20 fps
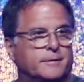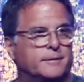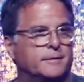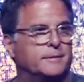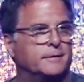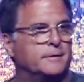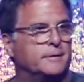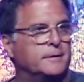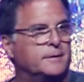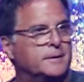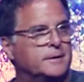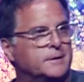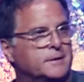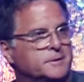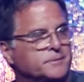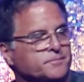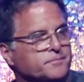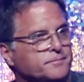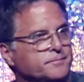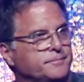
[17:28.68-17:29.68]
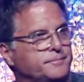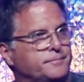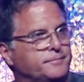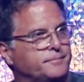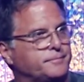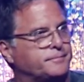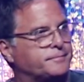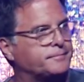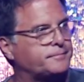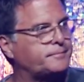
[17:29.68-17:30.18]

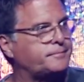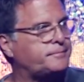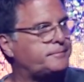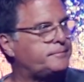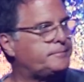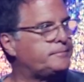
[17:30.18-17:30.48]
[no speech]